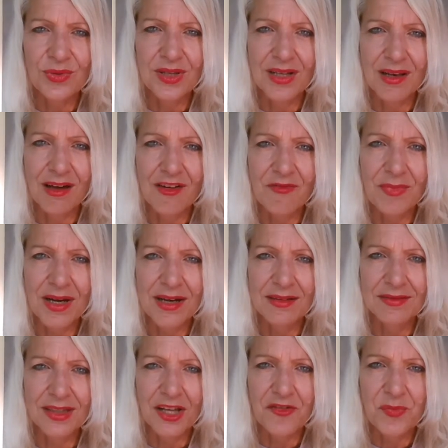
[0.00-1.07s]
with your life path,
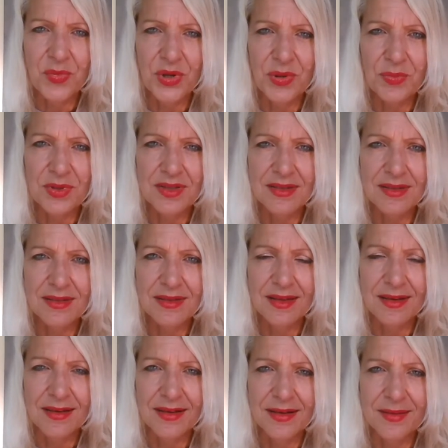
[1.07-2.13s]
life purpose,
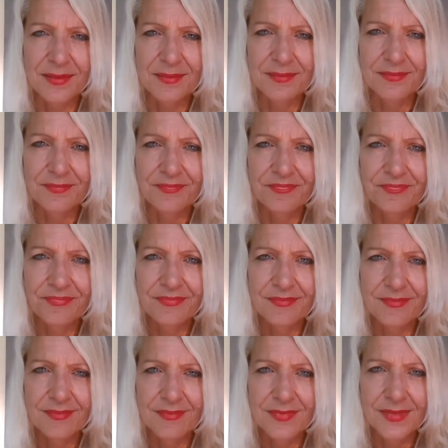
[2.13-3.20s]
um,
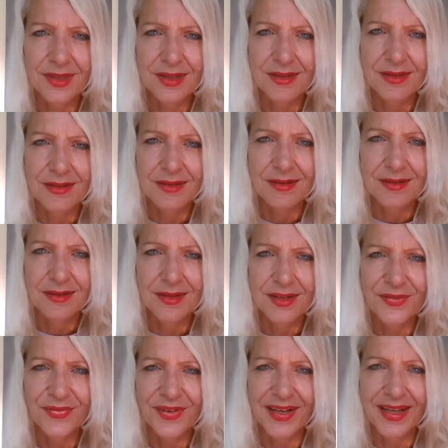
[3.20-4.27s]
your
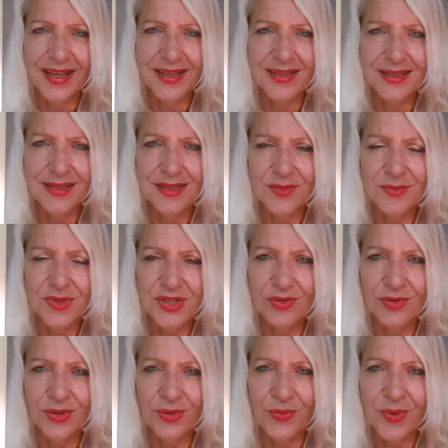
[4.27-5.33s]
finances, your
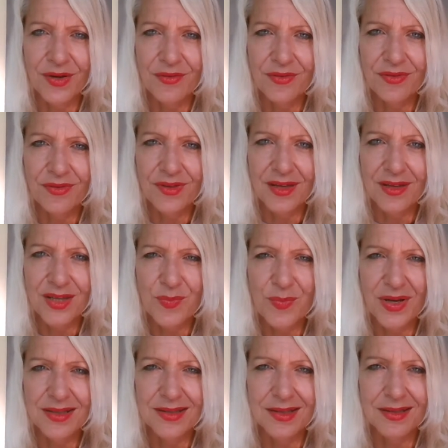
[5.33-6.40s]
material wealth, yeah, your
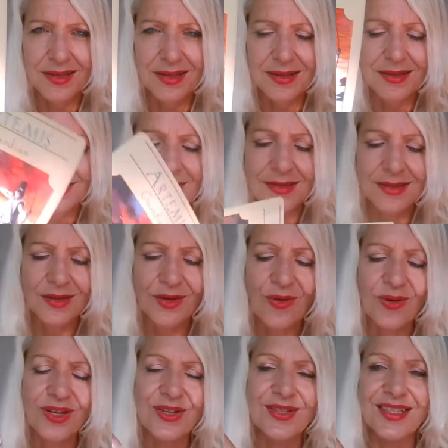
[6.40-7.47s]
basic needs. You're,
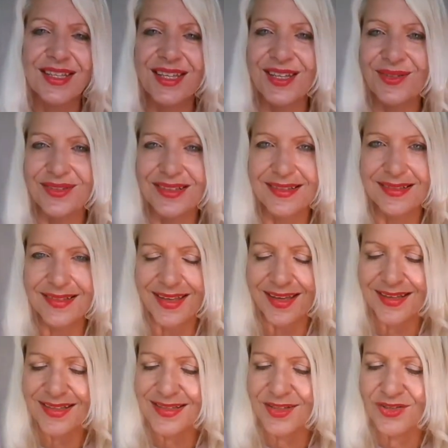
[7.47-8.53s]
you're secure,
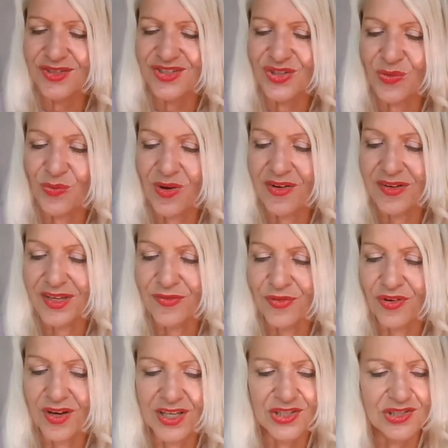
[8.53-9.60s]
yeah, so stop worrying if
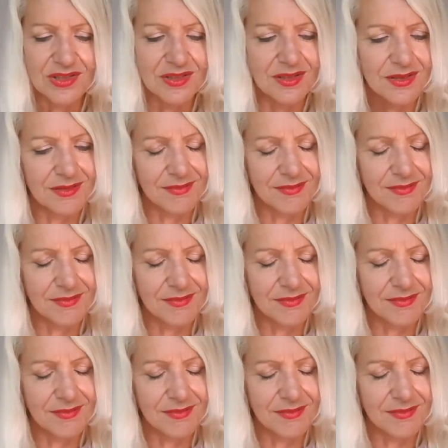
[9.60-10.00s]
you're anxious.